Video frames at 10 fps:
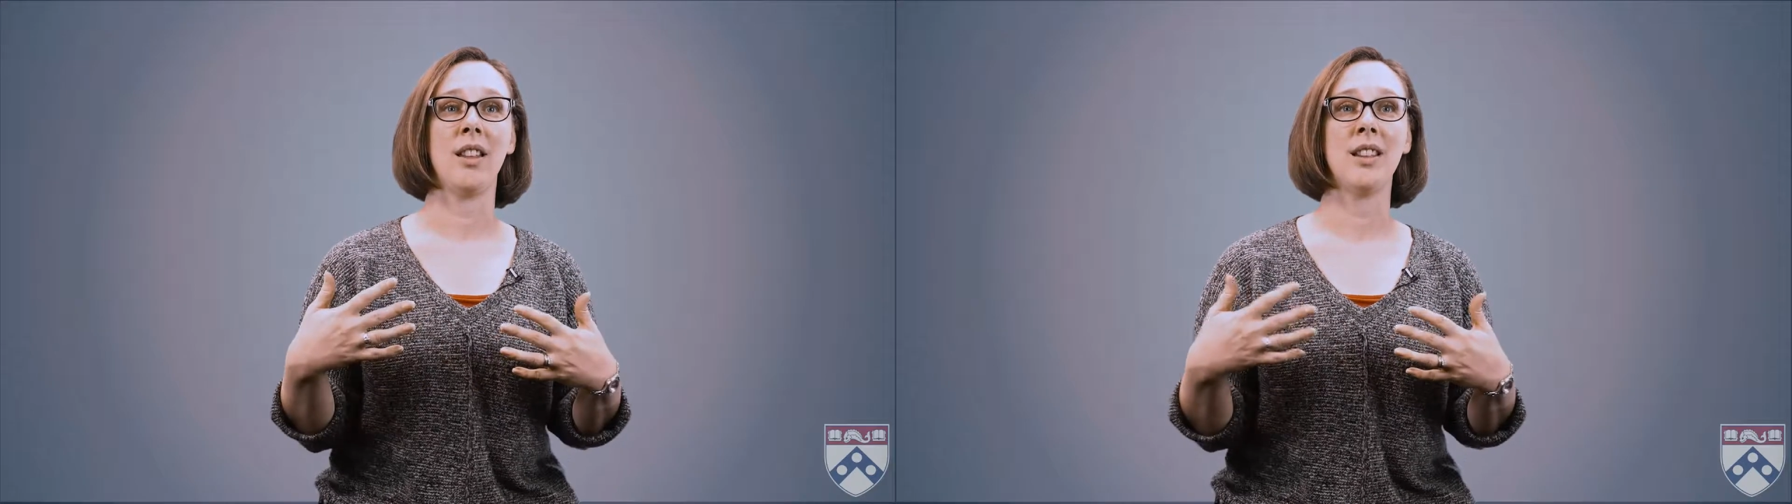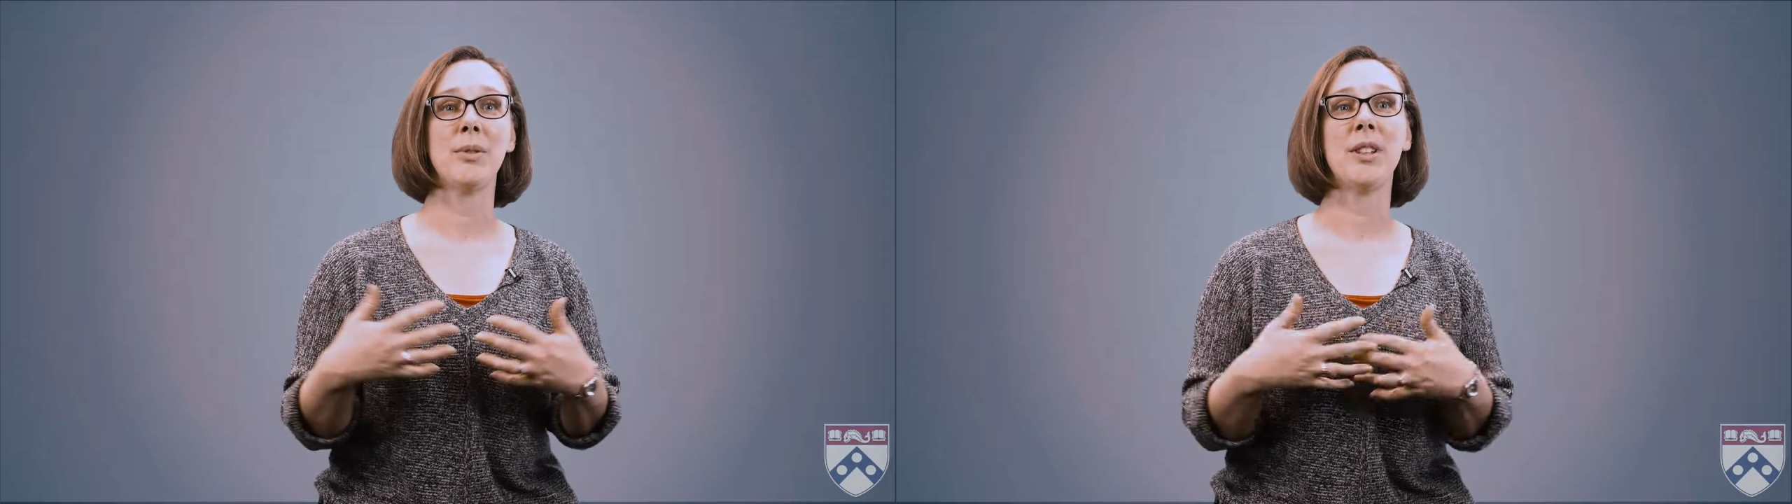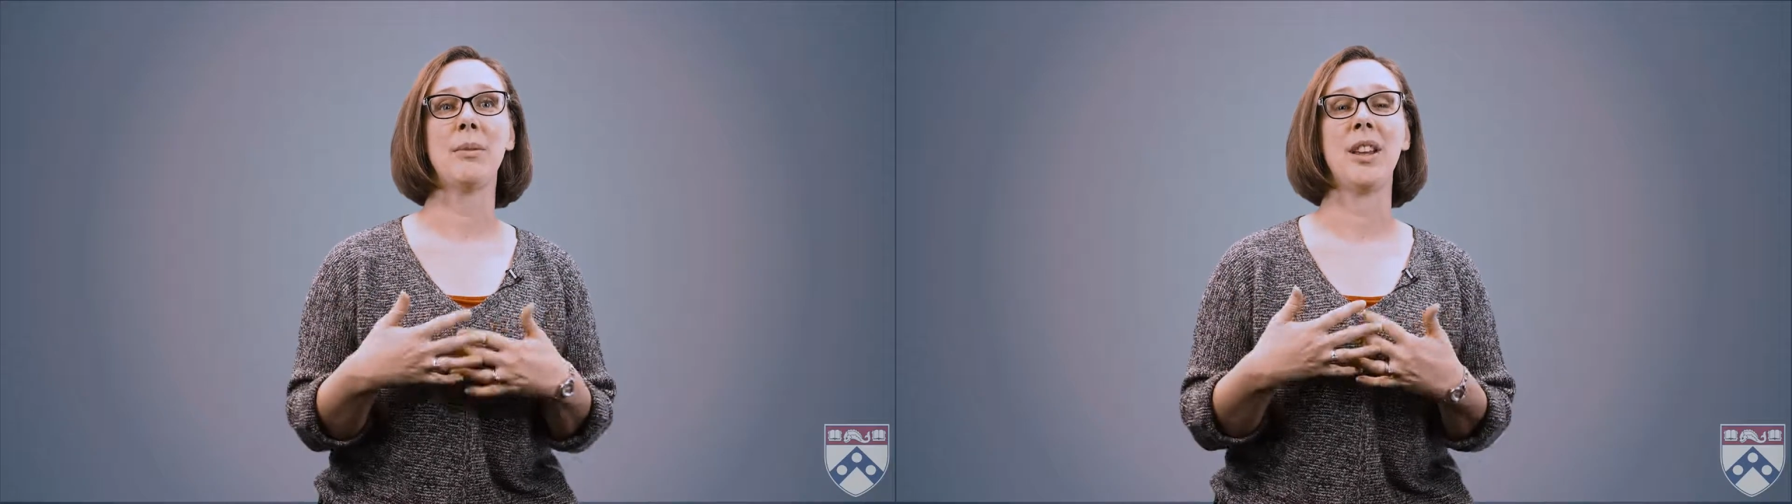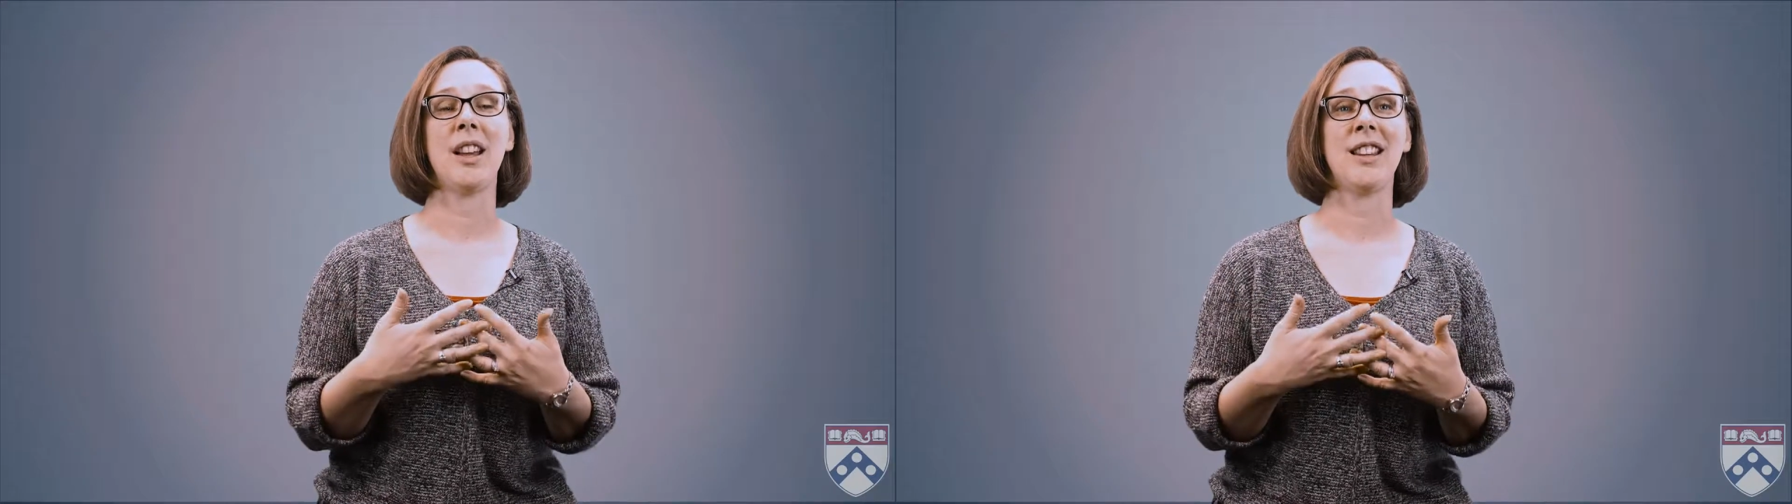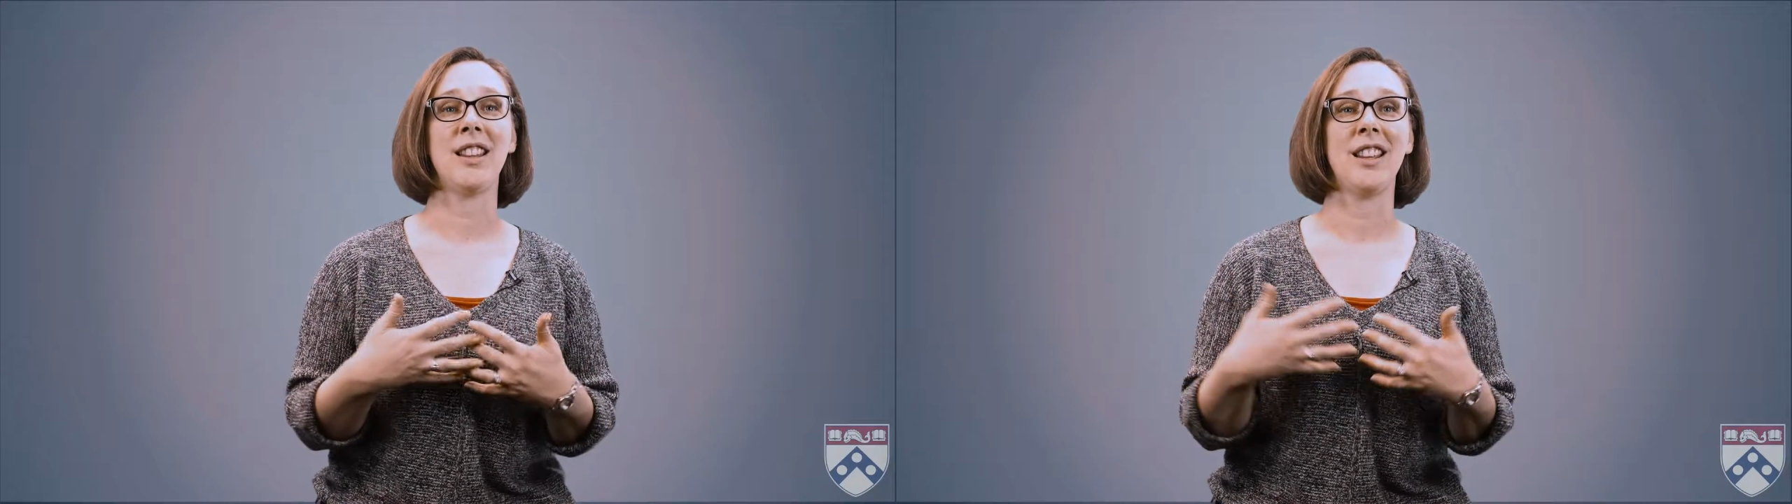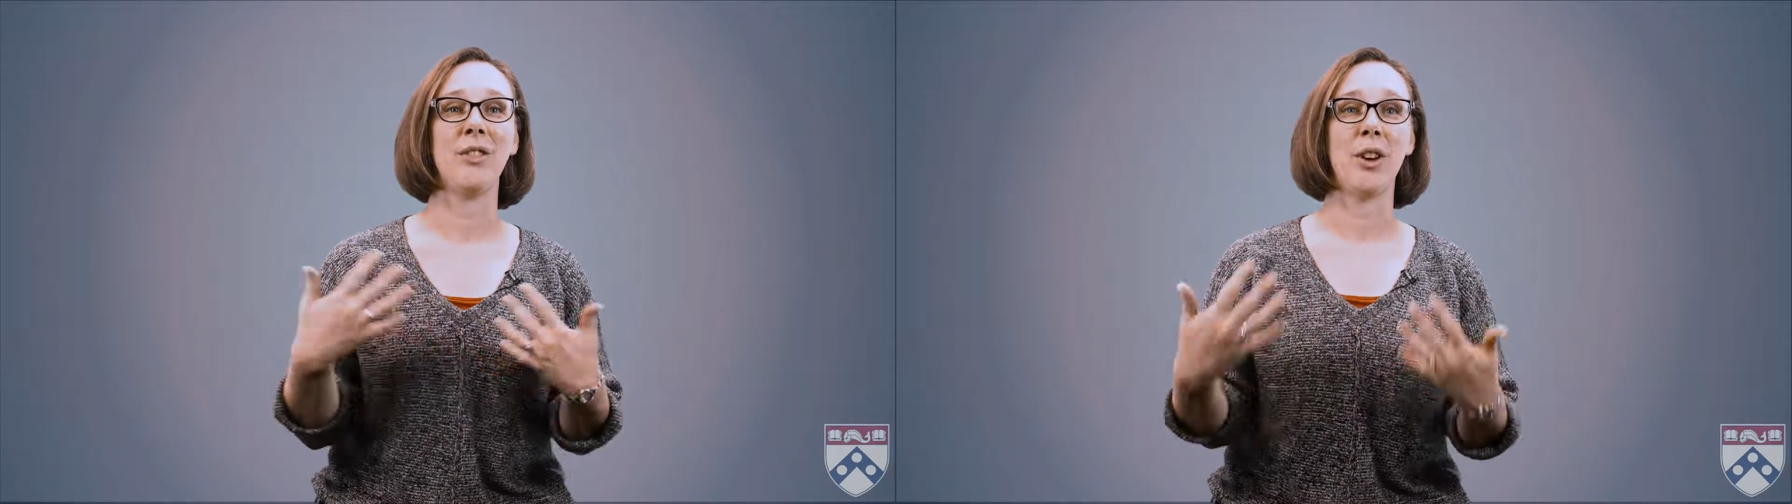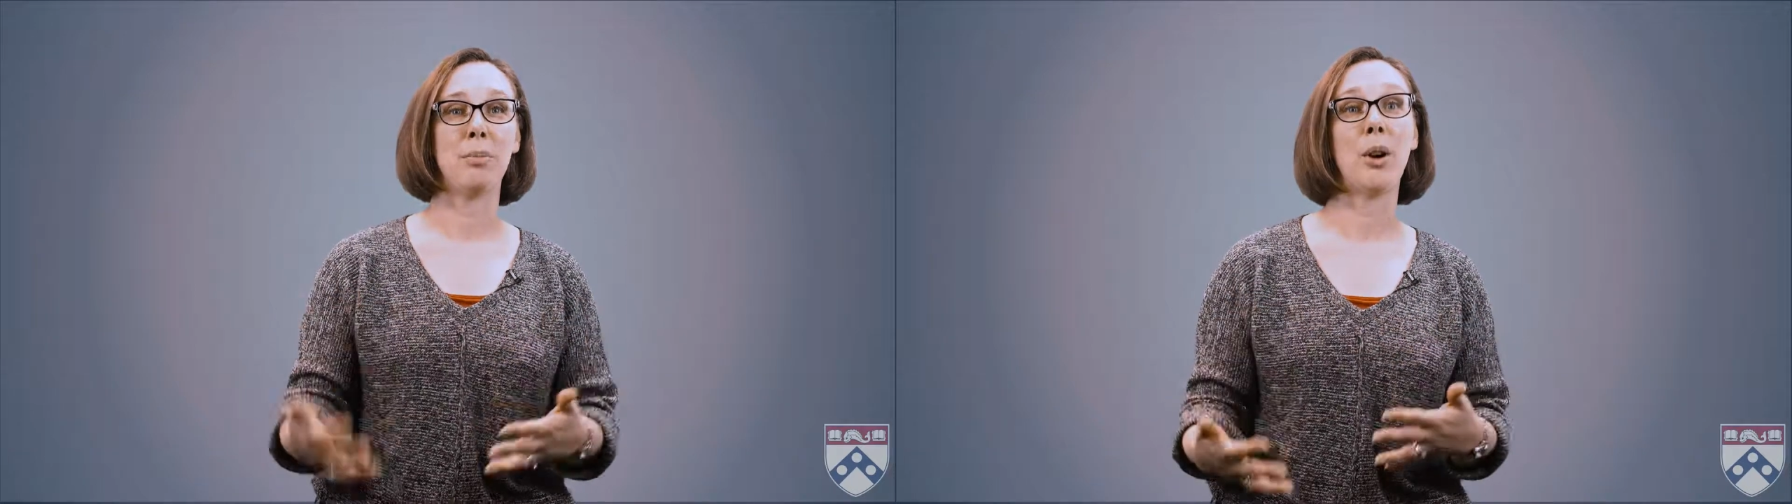this was something I had to think very